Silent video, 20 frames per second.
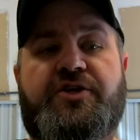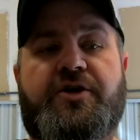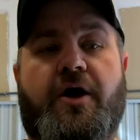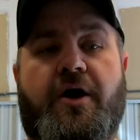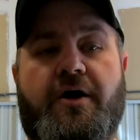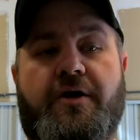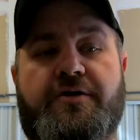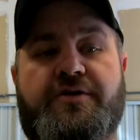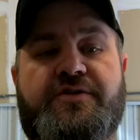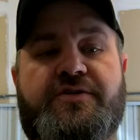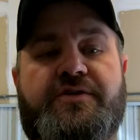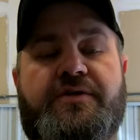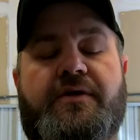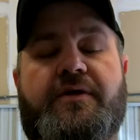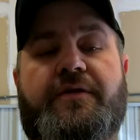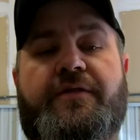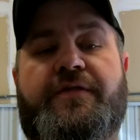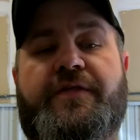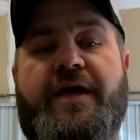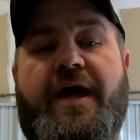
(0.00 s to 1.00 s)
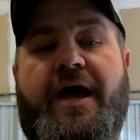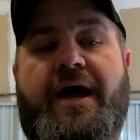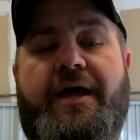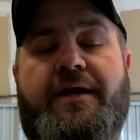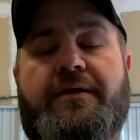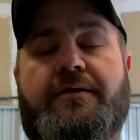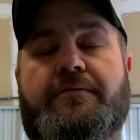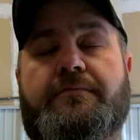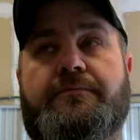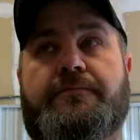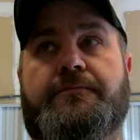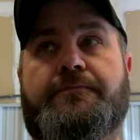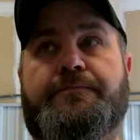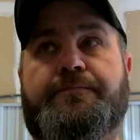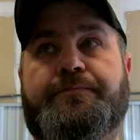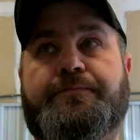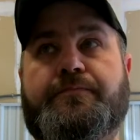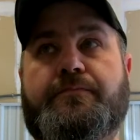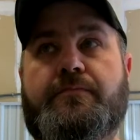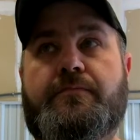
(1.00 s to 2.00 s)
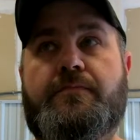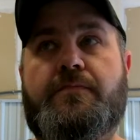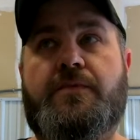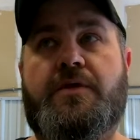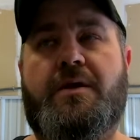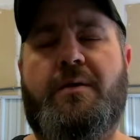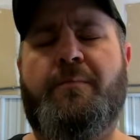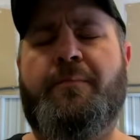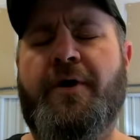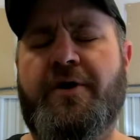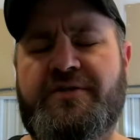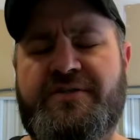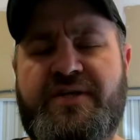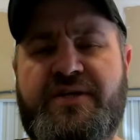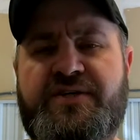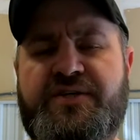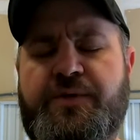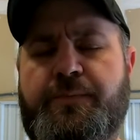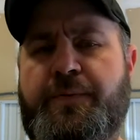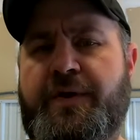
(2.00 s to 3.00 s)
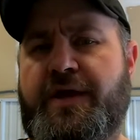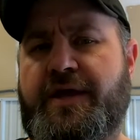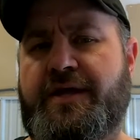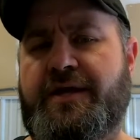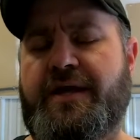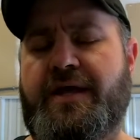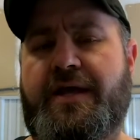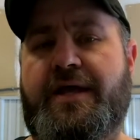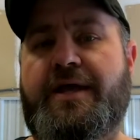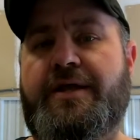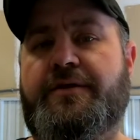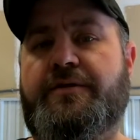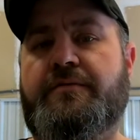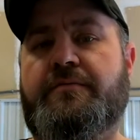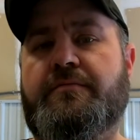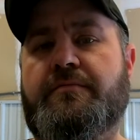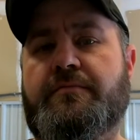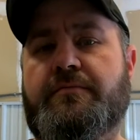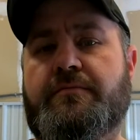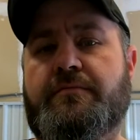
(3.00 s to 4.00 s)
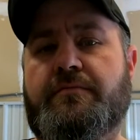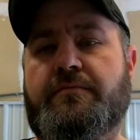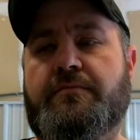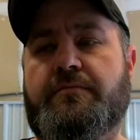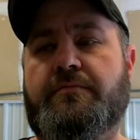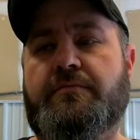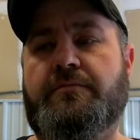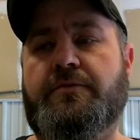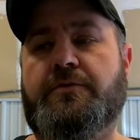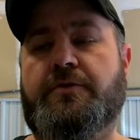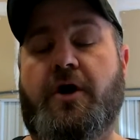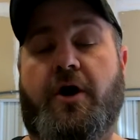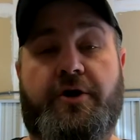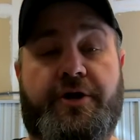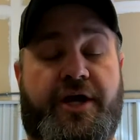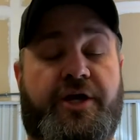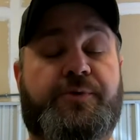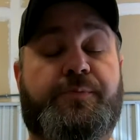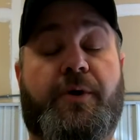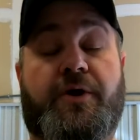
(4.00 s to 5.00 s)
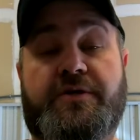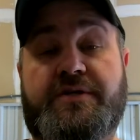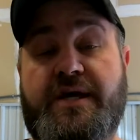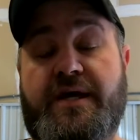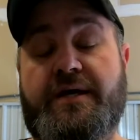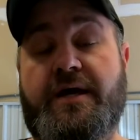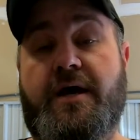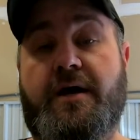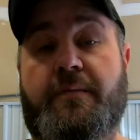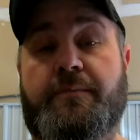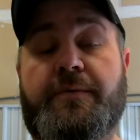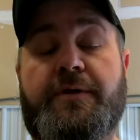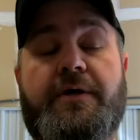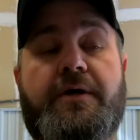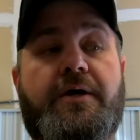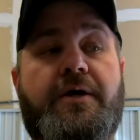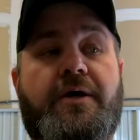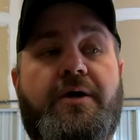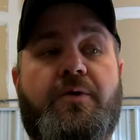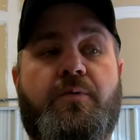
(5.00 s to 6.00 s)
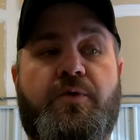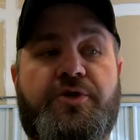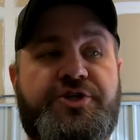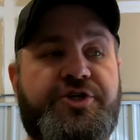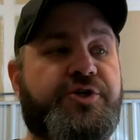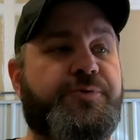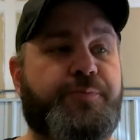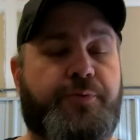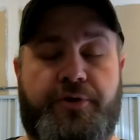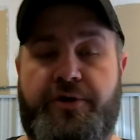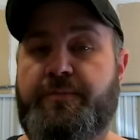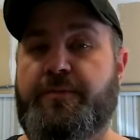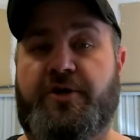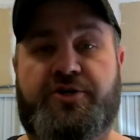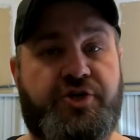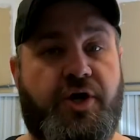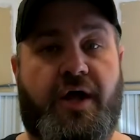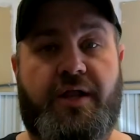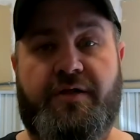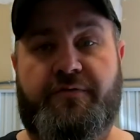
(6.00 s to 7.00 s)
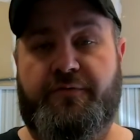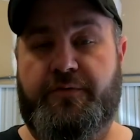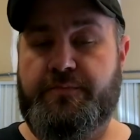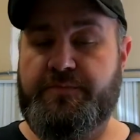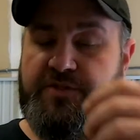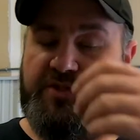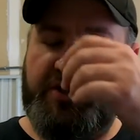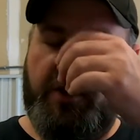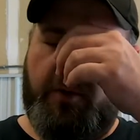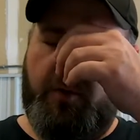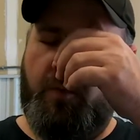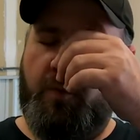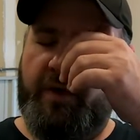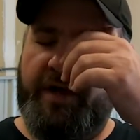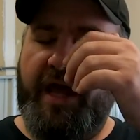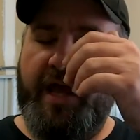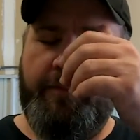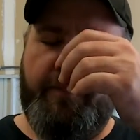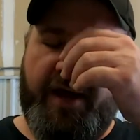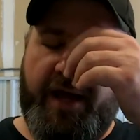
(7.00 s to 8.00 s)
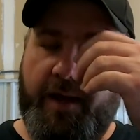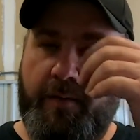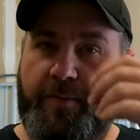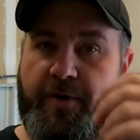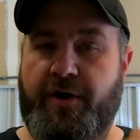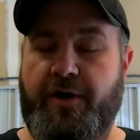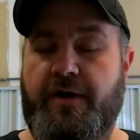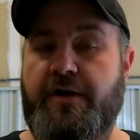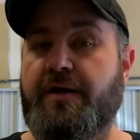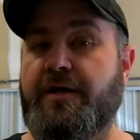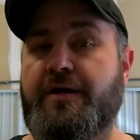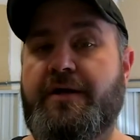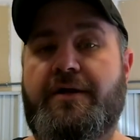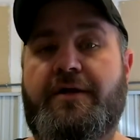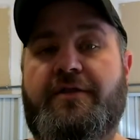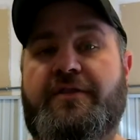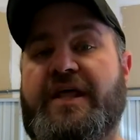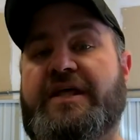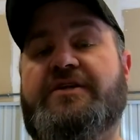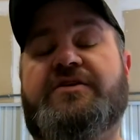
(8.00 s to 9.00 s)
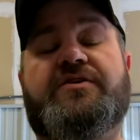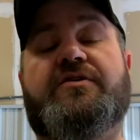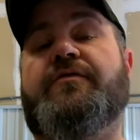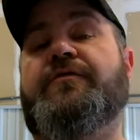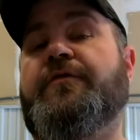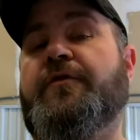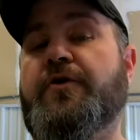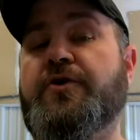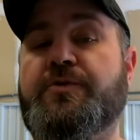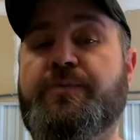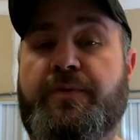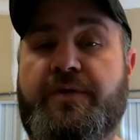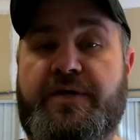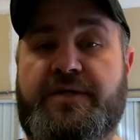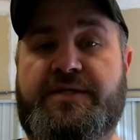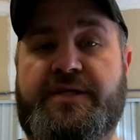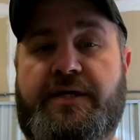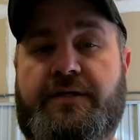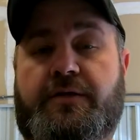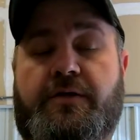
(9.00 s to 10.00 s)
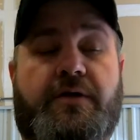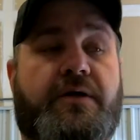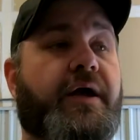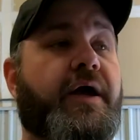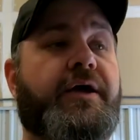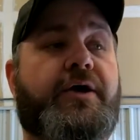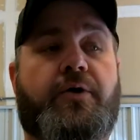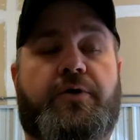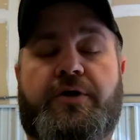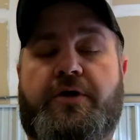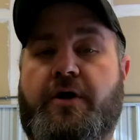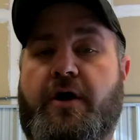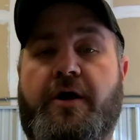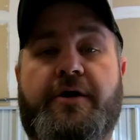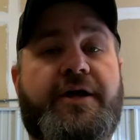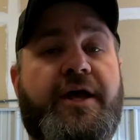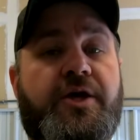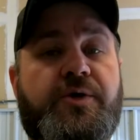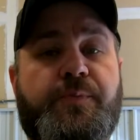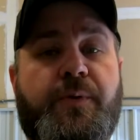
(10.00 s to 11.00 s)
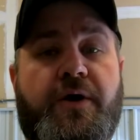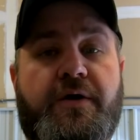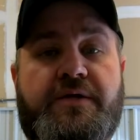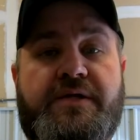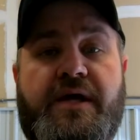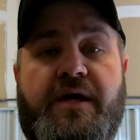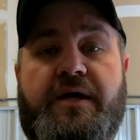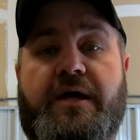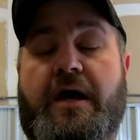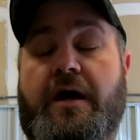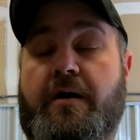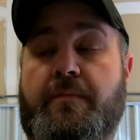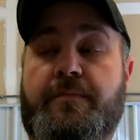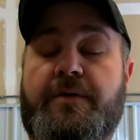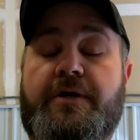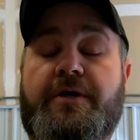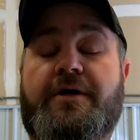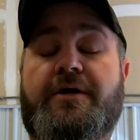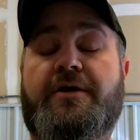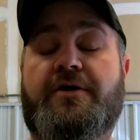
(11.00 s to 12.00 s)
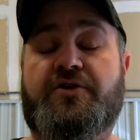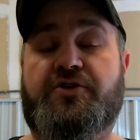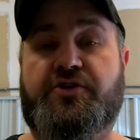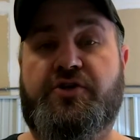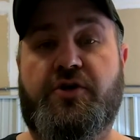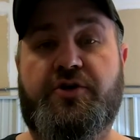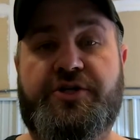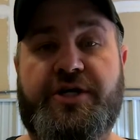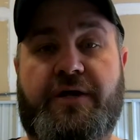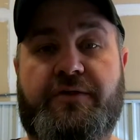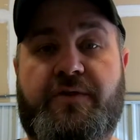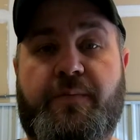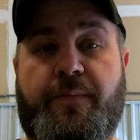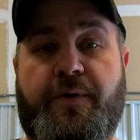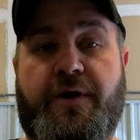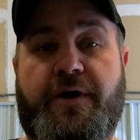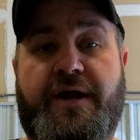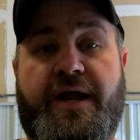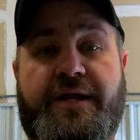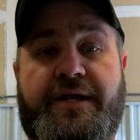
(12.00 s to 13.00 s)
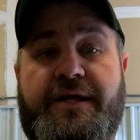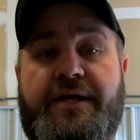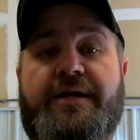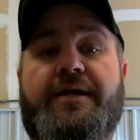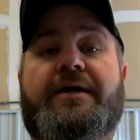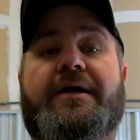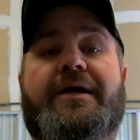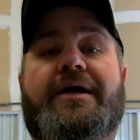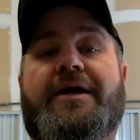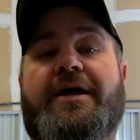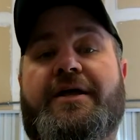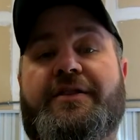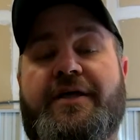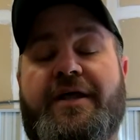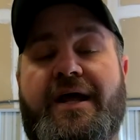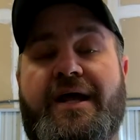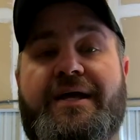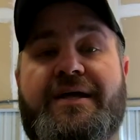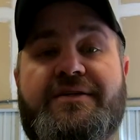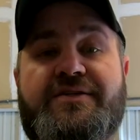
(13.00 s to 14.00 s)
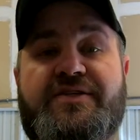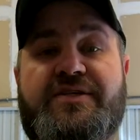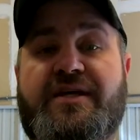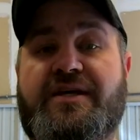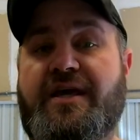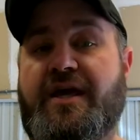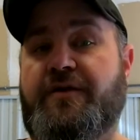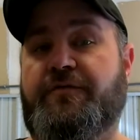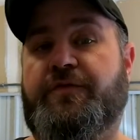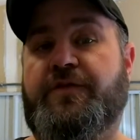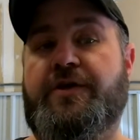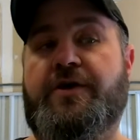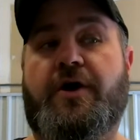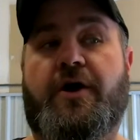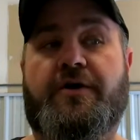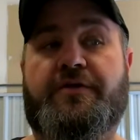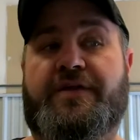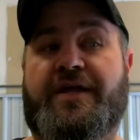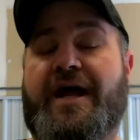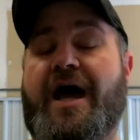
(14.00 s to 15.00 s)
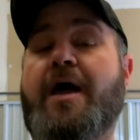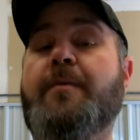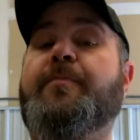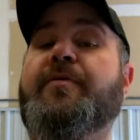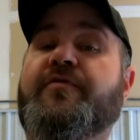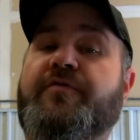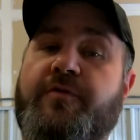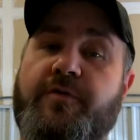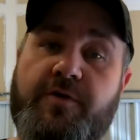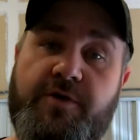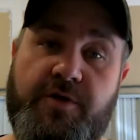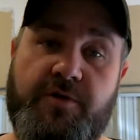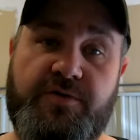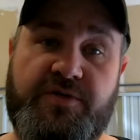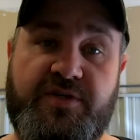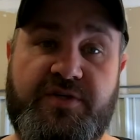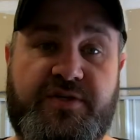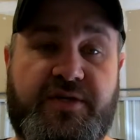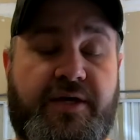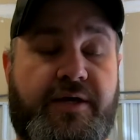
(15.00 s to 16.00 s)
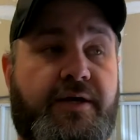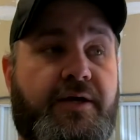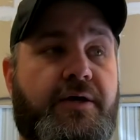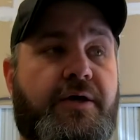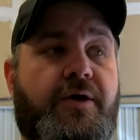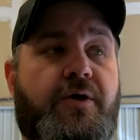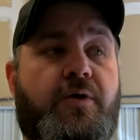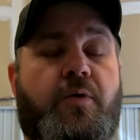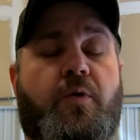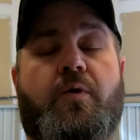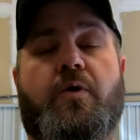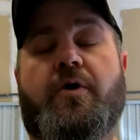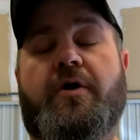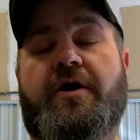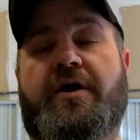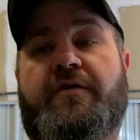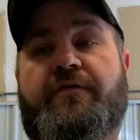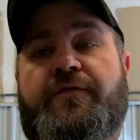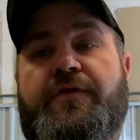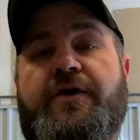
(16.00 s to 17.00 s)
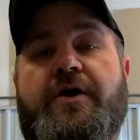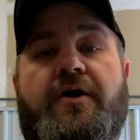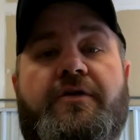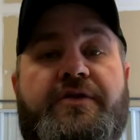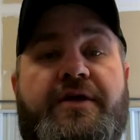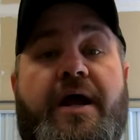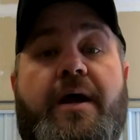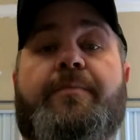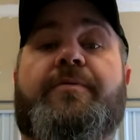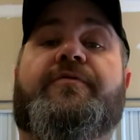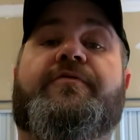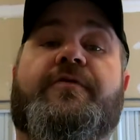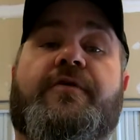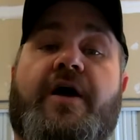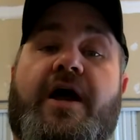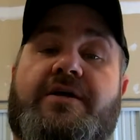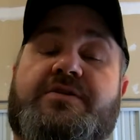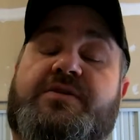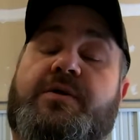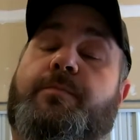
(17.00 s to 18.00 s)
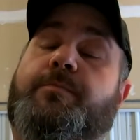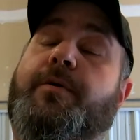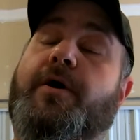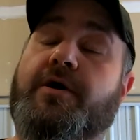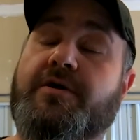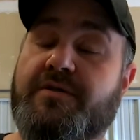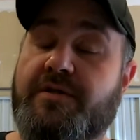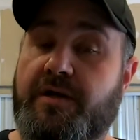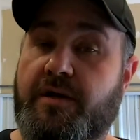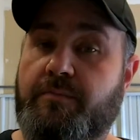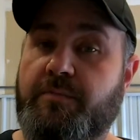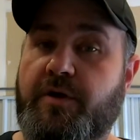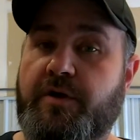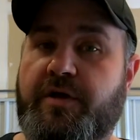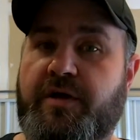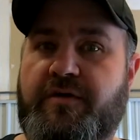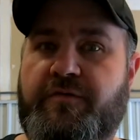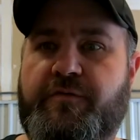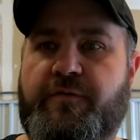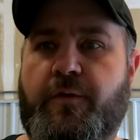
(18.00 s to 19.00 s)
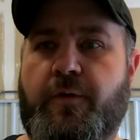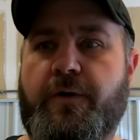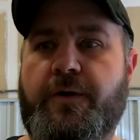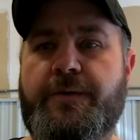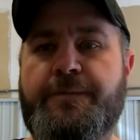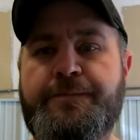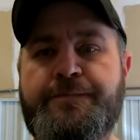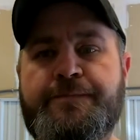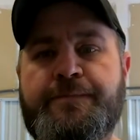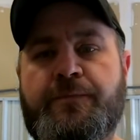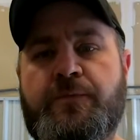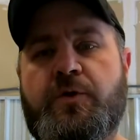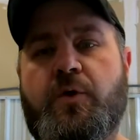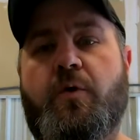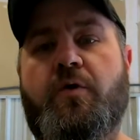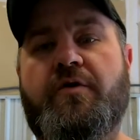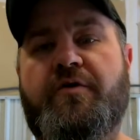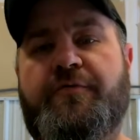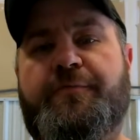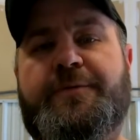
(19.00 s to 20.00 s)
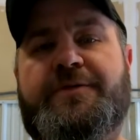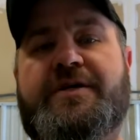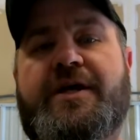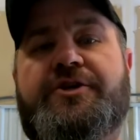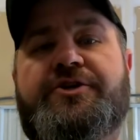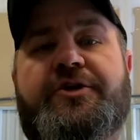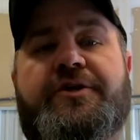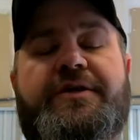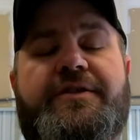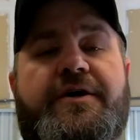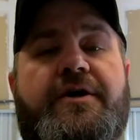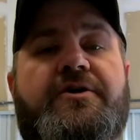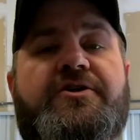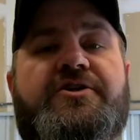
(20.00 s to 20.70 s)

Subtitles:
yards that participate in car-part.com, which is pretty much all of them. So when I buy a part, that is the first place I look. I go to car-part.com, search out the part I need, and then I can see if the yard that I prefer uses it, or if the yard that I prefer has the part that I'm looking for, or if potentially there